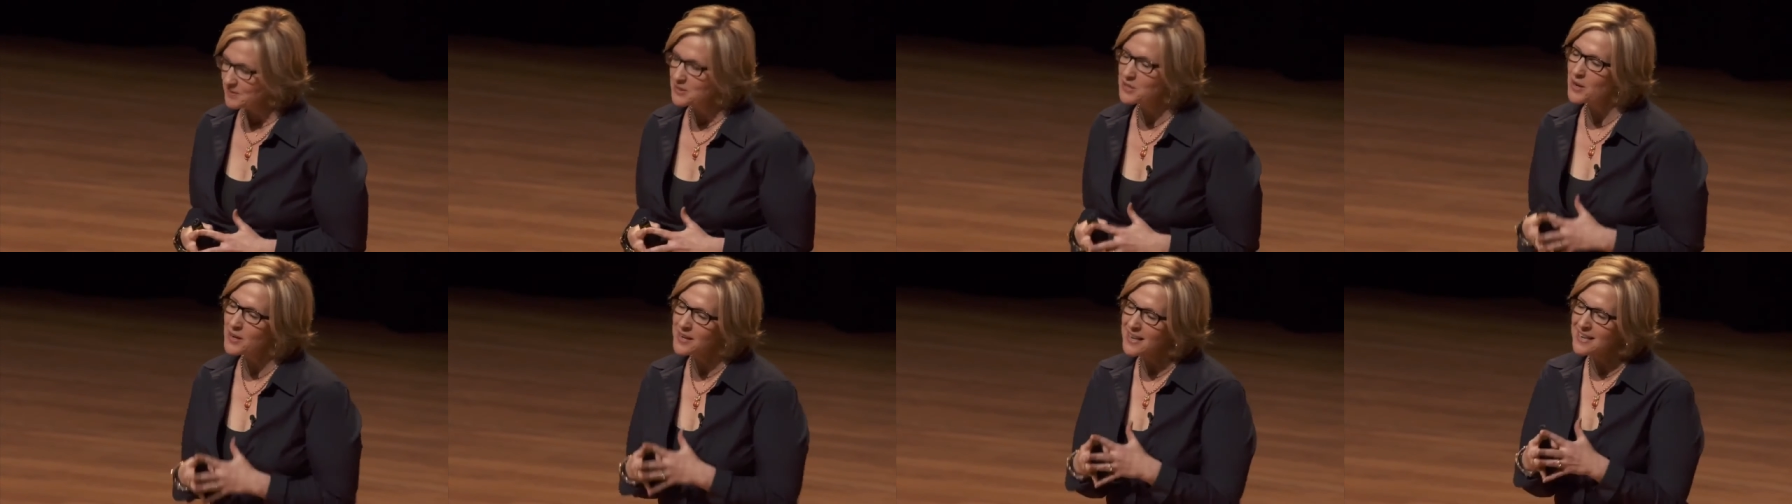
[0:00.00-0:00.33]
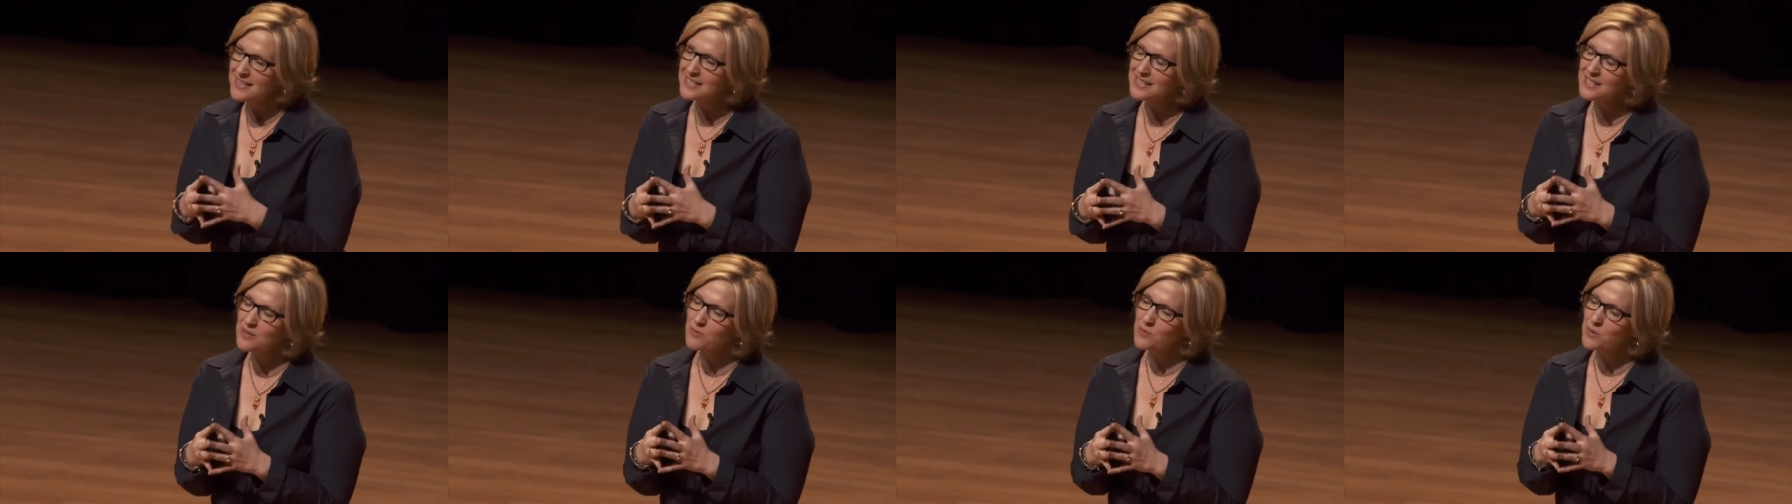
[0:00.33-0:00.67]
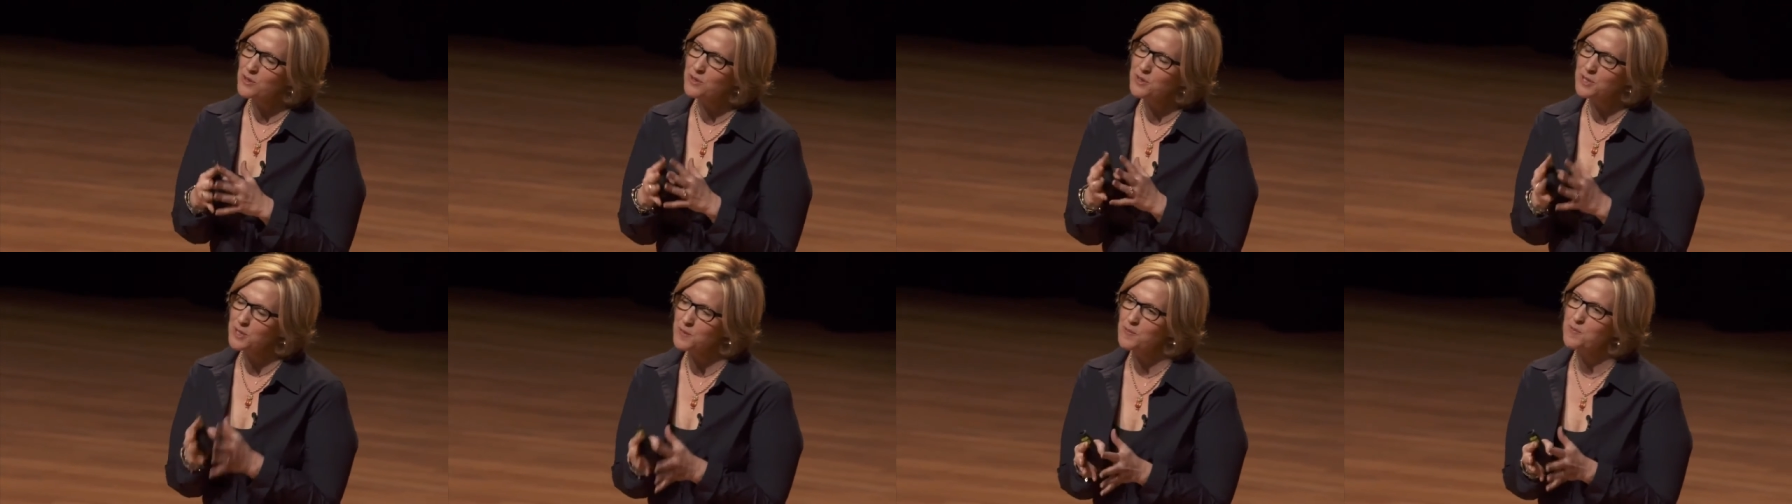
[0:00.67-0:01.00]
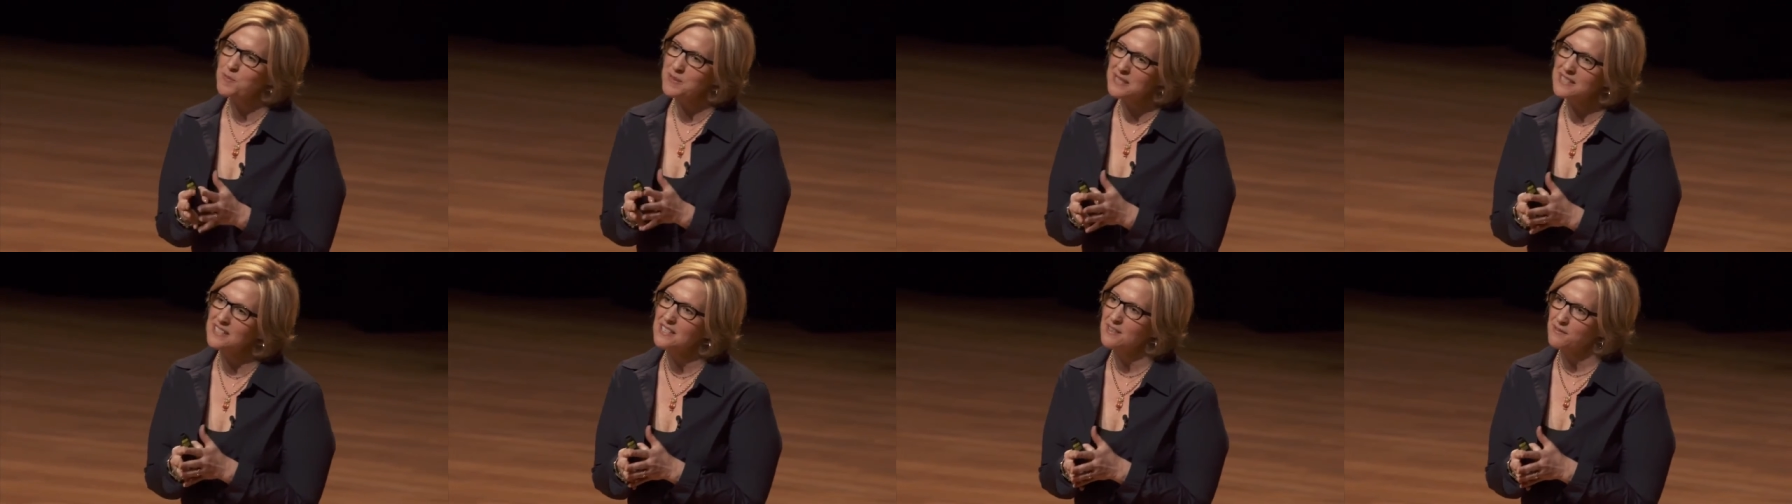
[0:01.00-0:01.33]
so I guess the real
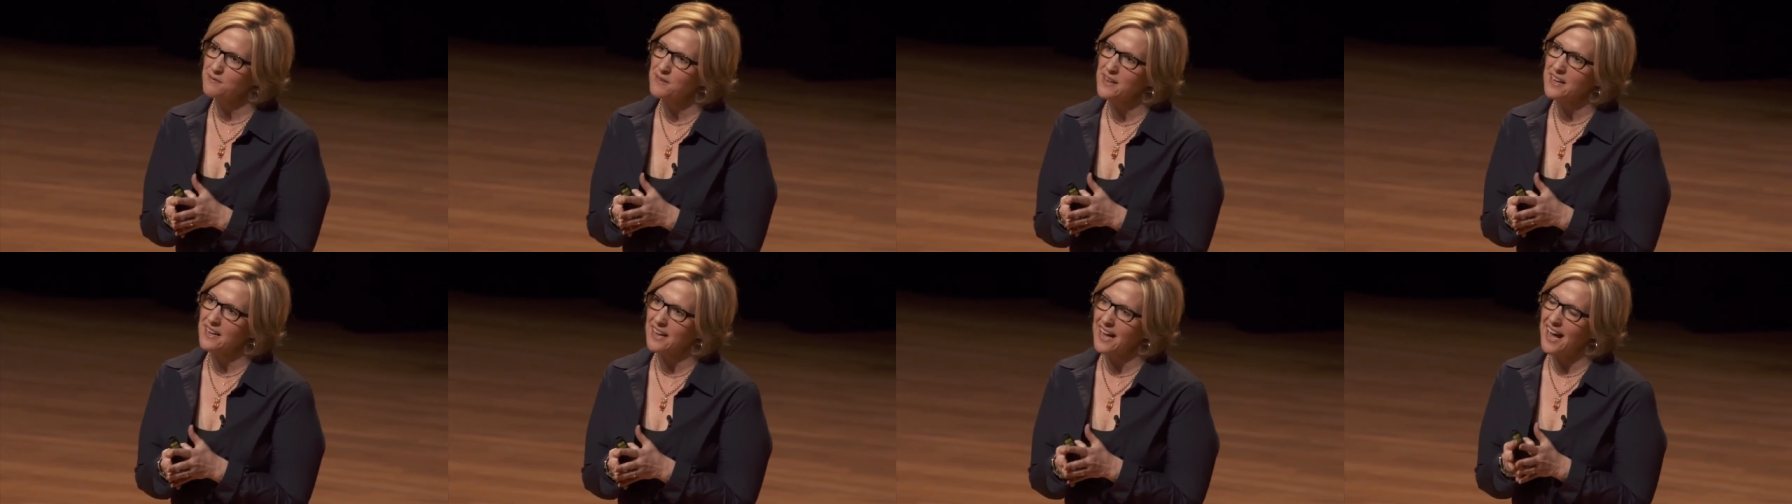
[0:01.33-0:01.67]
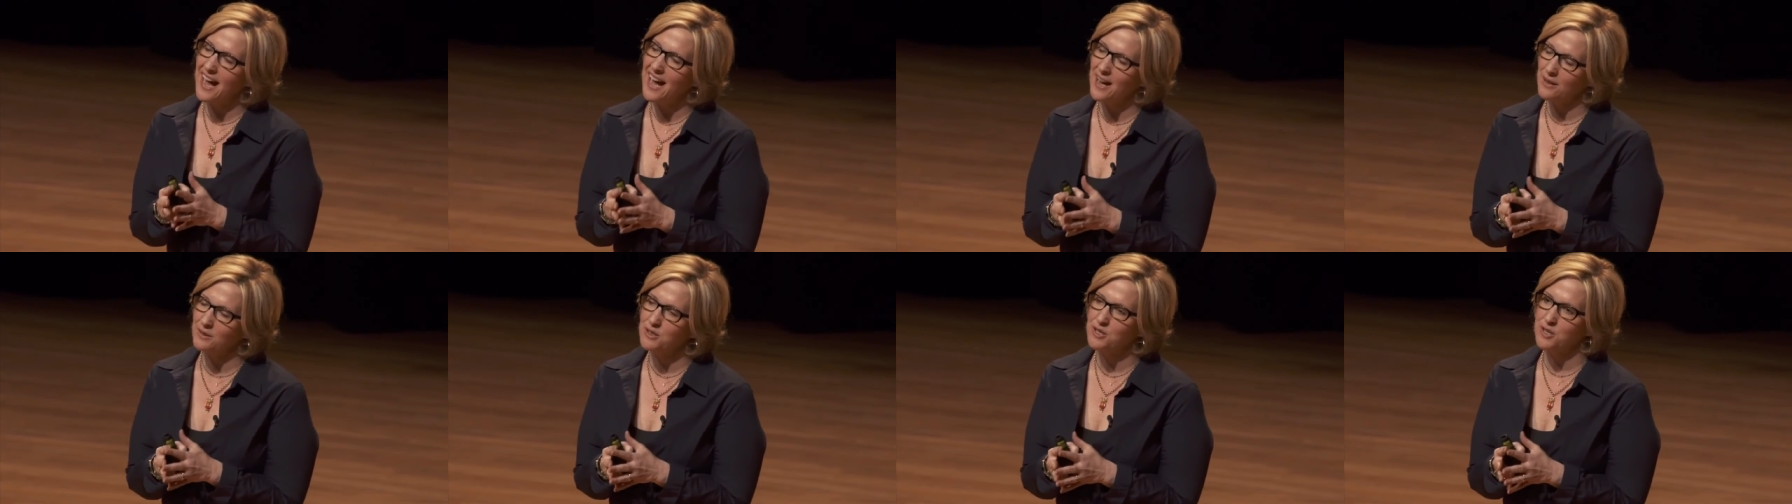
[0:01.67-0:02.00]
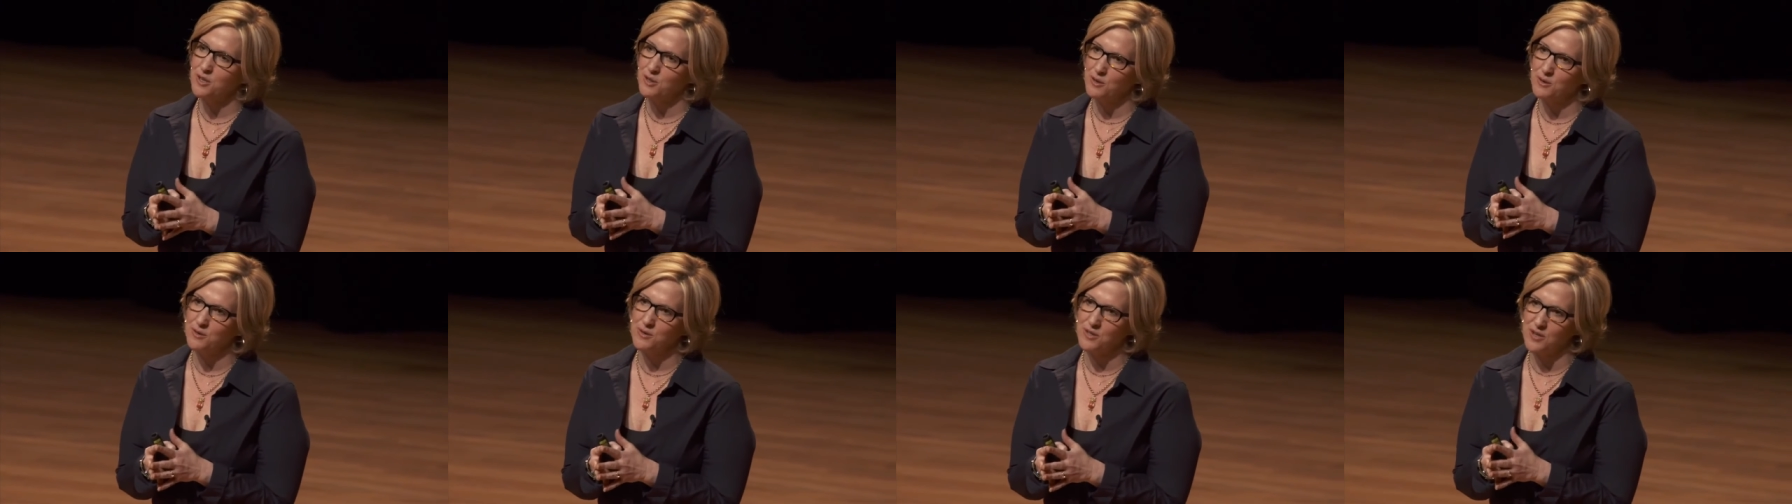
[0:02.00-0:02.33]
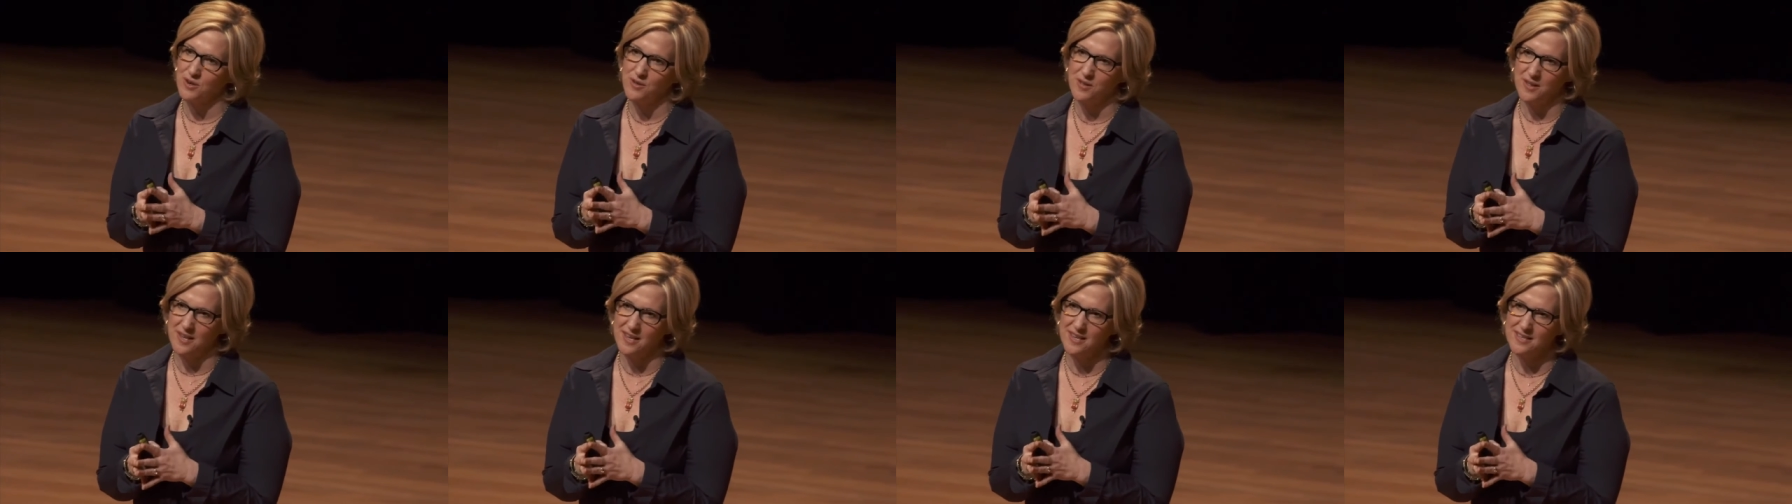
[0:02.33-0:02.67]
specific how to's
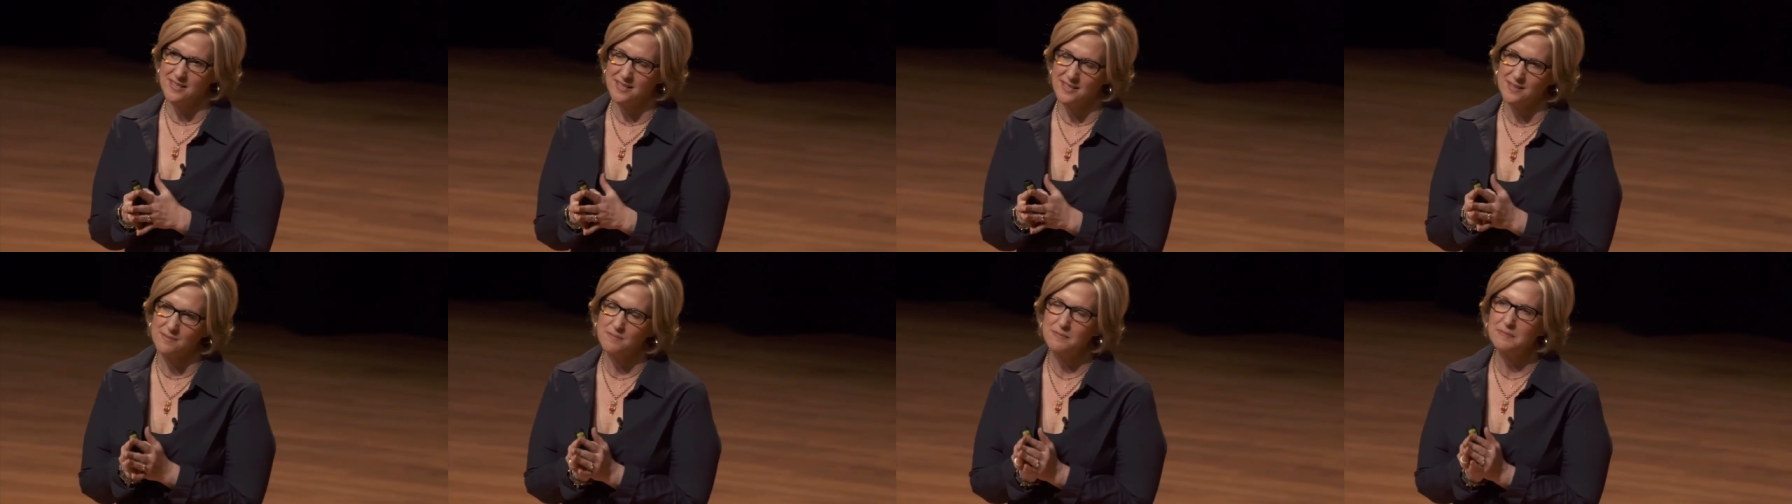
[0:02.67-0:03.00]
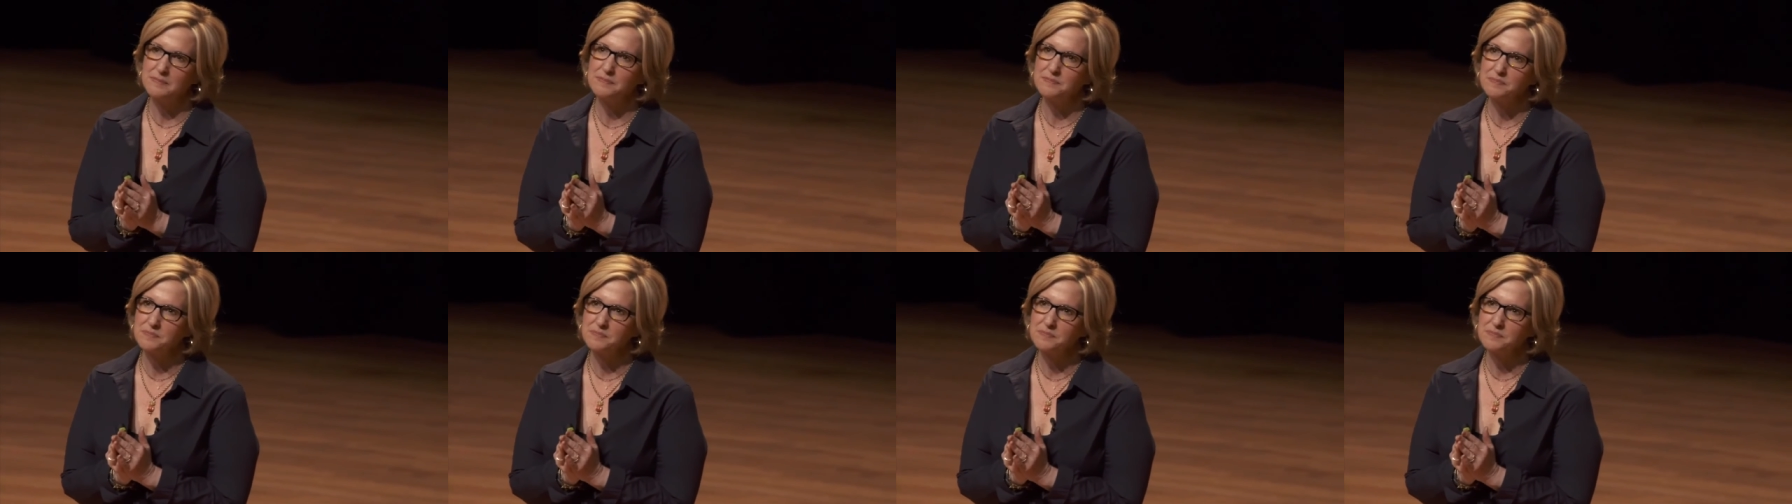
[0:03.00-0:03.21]
are this